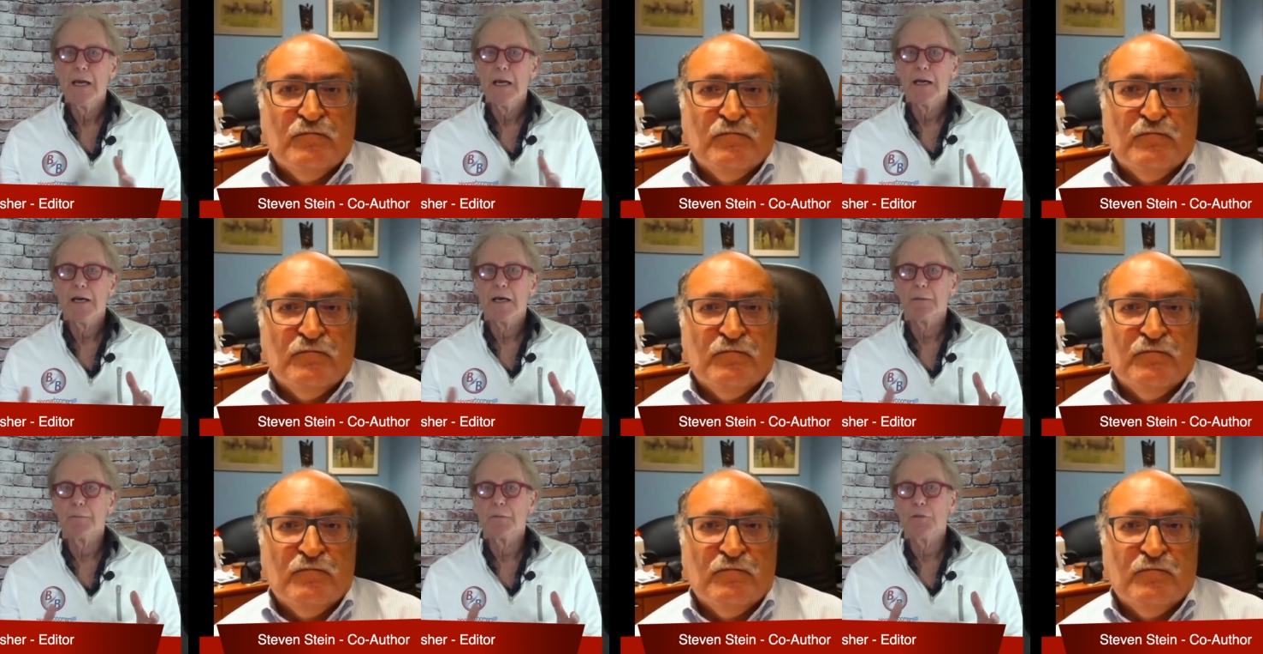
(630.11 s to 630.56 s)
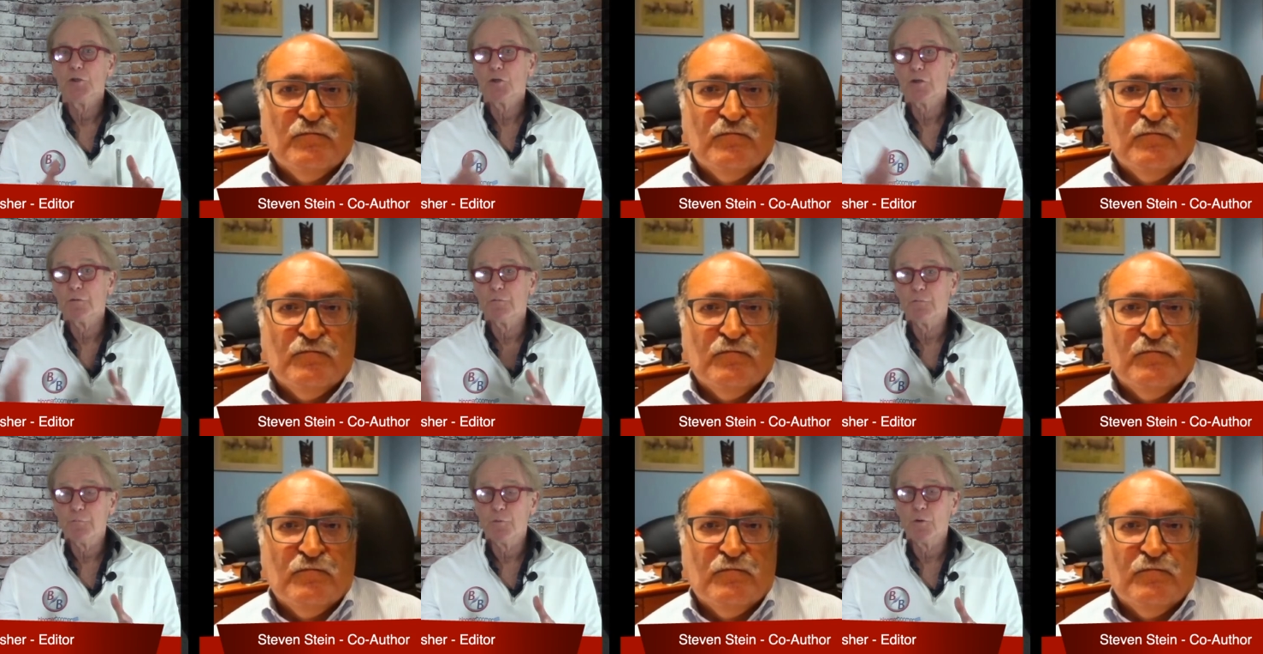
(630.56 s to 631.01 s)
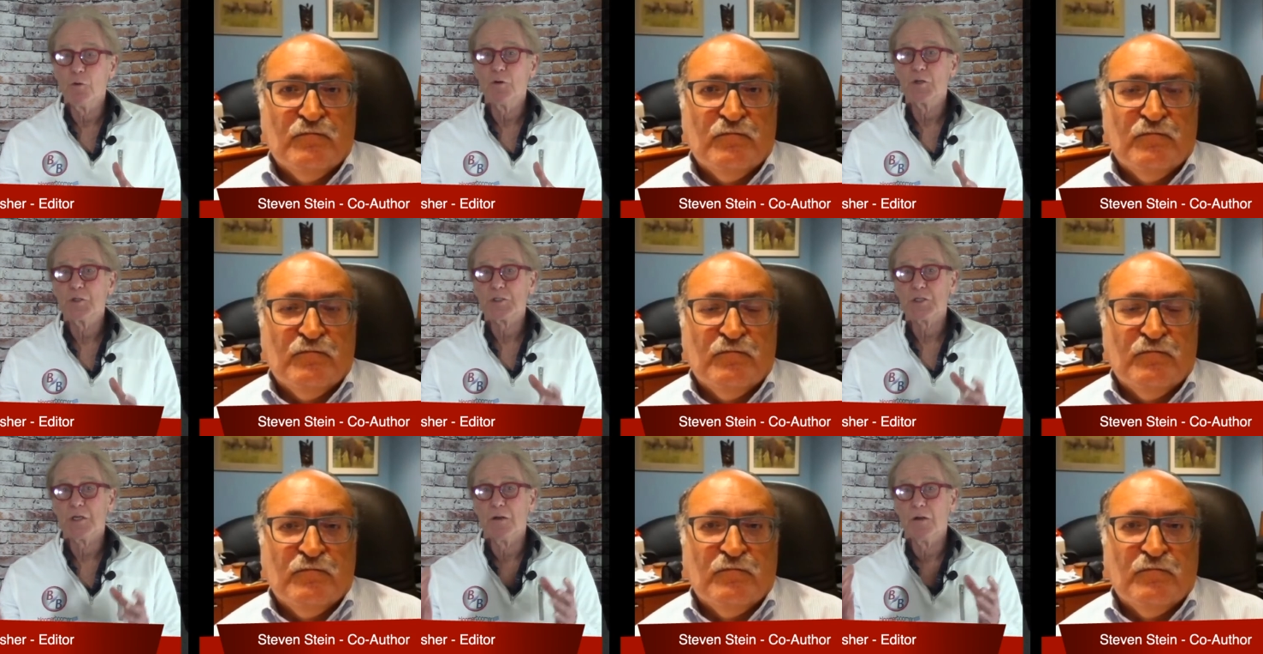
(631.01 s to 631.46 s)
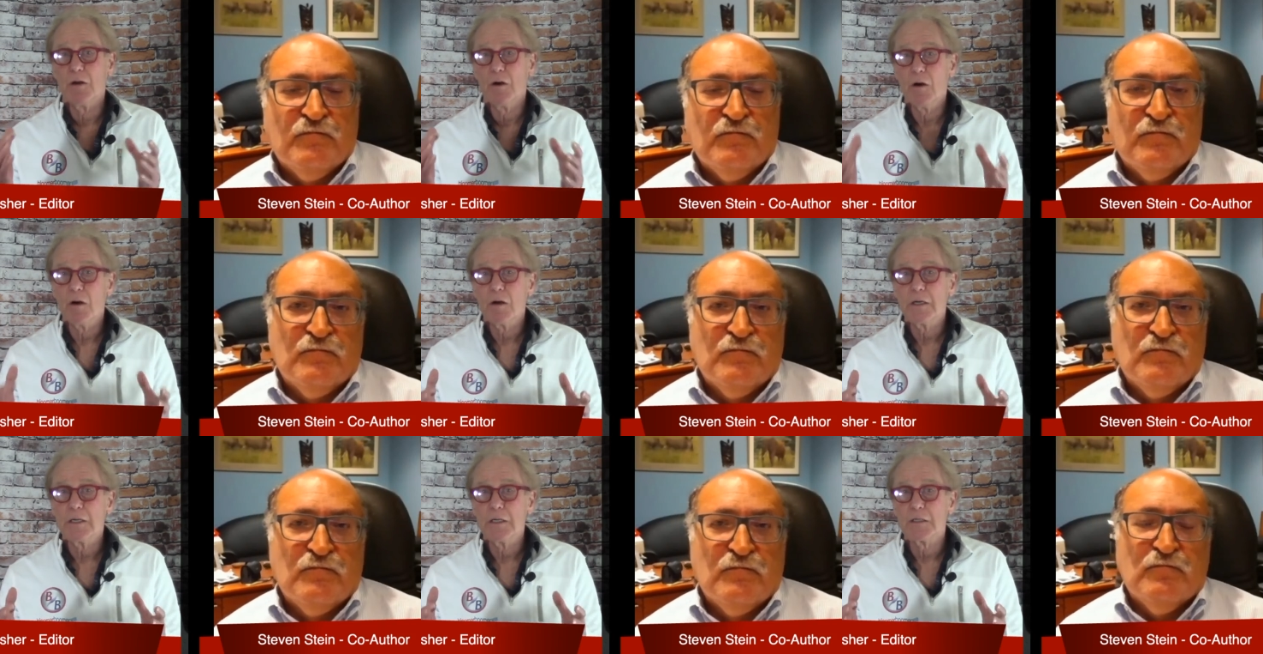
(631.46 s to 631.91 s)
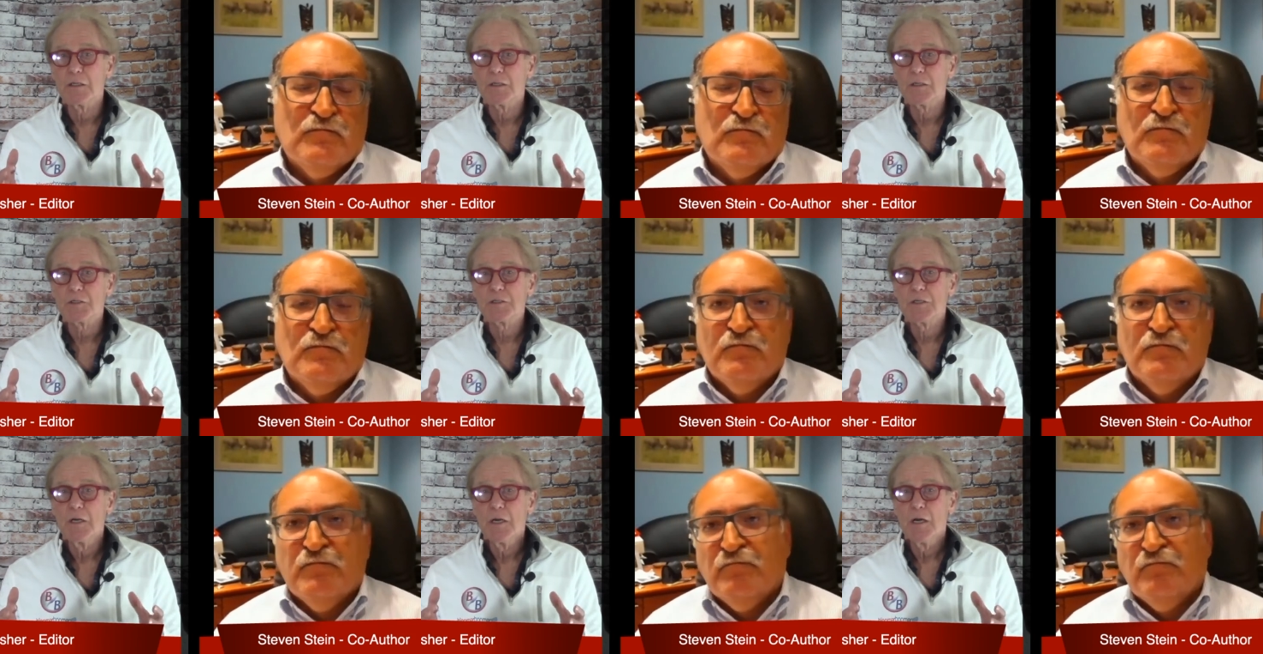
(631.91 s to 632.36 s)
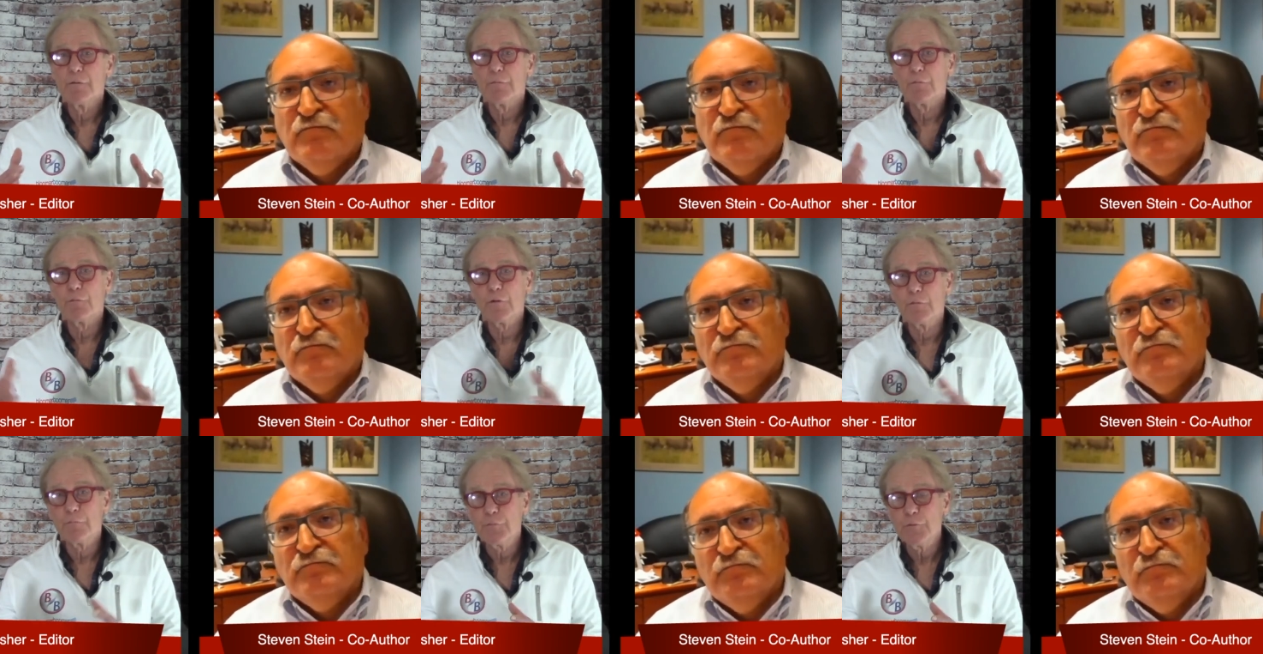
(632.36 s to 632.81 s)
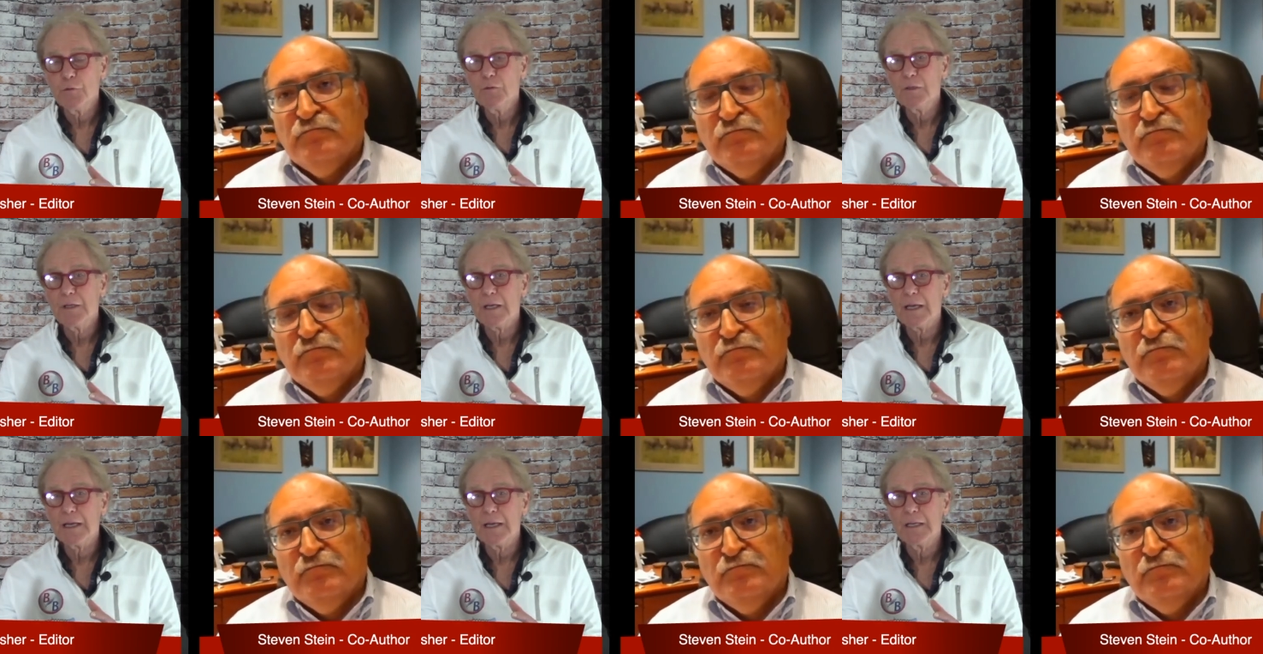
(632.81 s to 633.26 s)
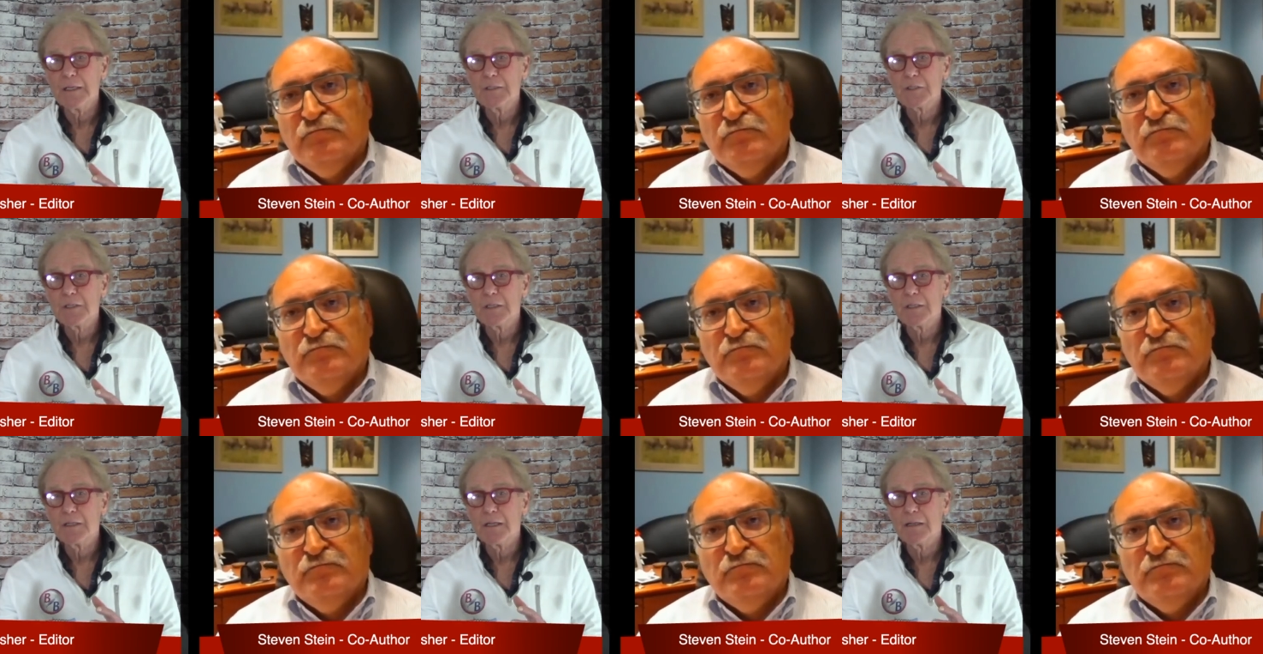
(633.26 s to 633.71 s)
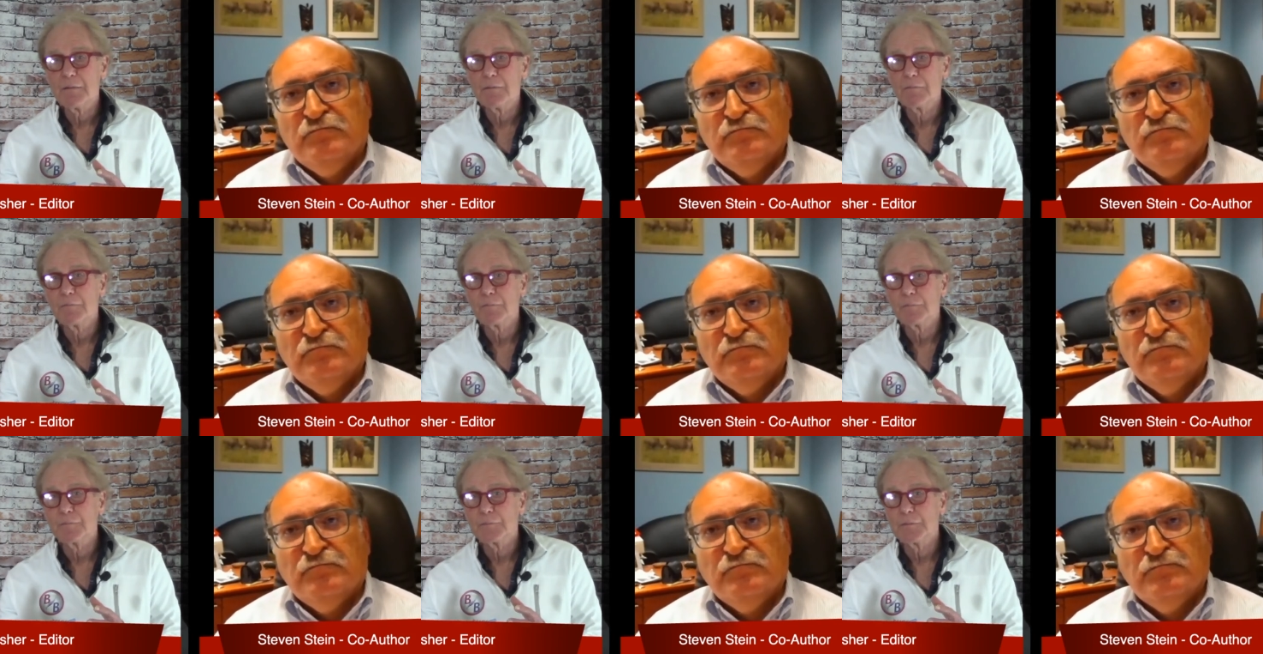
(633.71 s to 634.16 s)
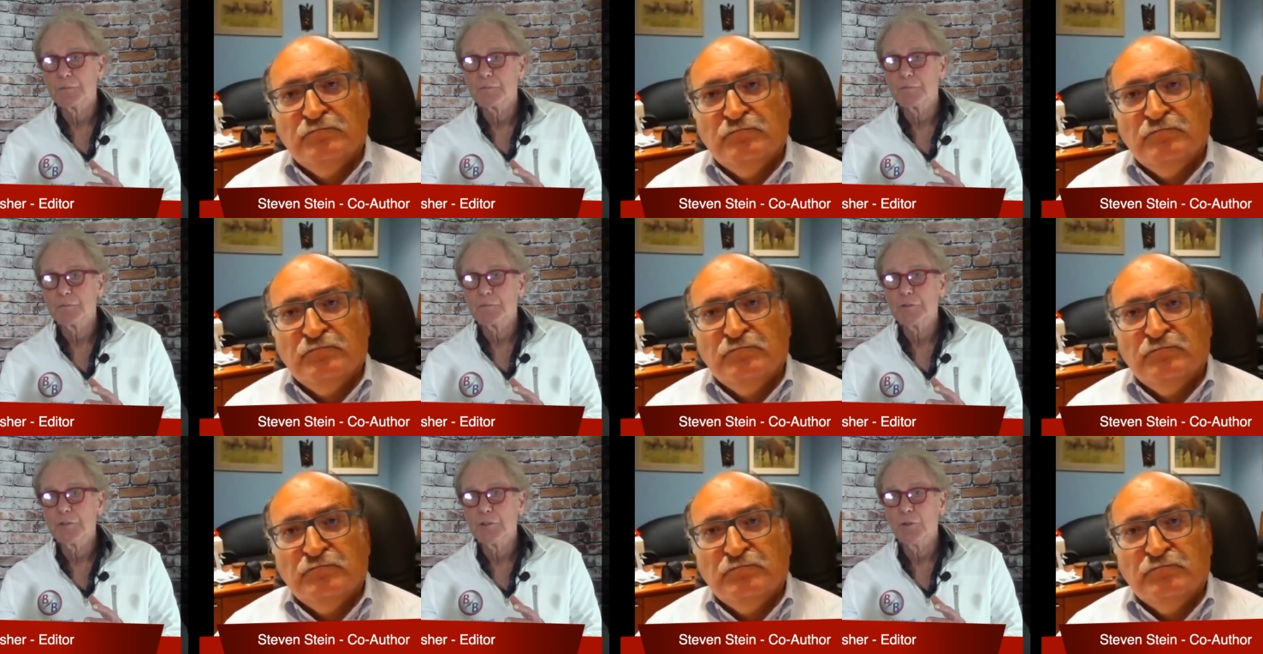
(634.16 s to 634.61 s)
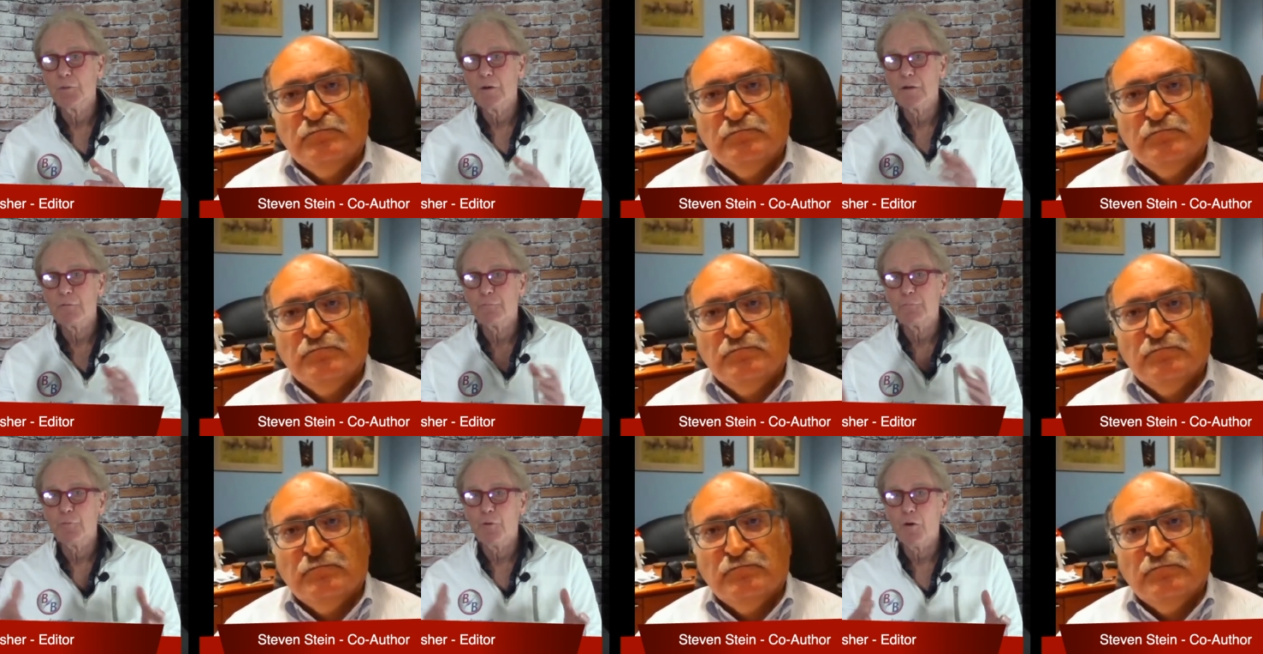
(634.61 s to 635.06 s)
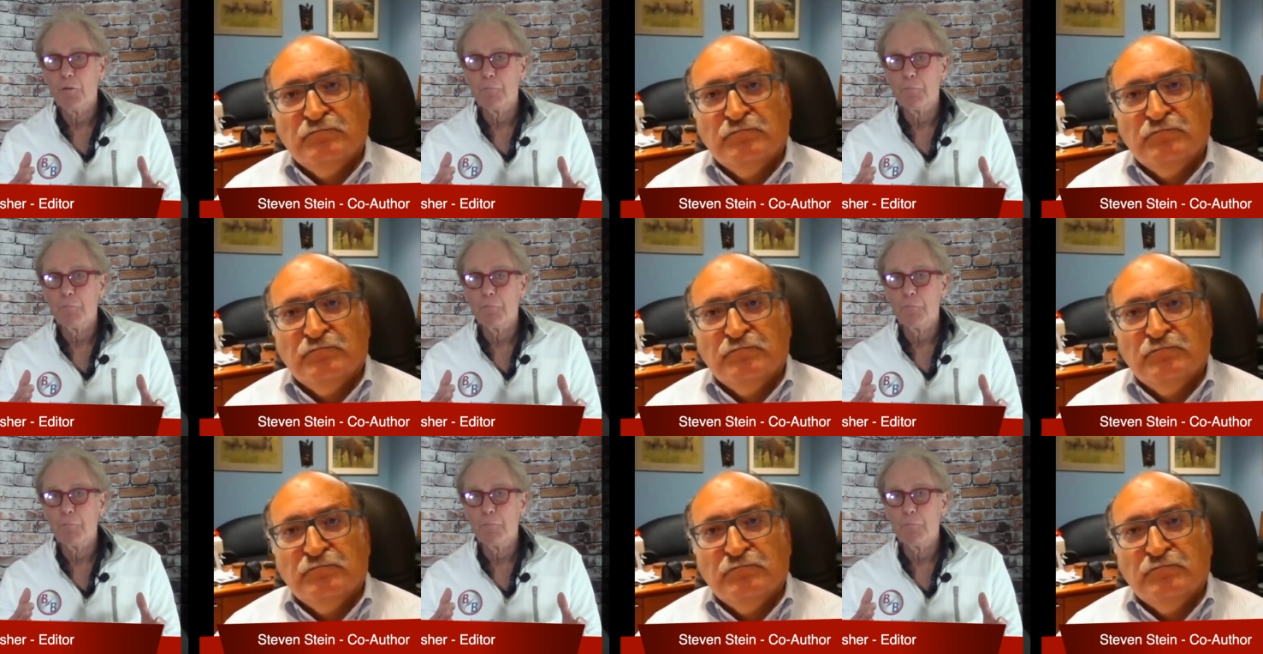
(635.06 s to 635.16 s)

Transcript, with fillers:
Speaker 1: I mean, you can focus on hardiness for a few days, and then you don't want to fall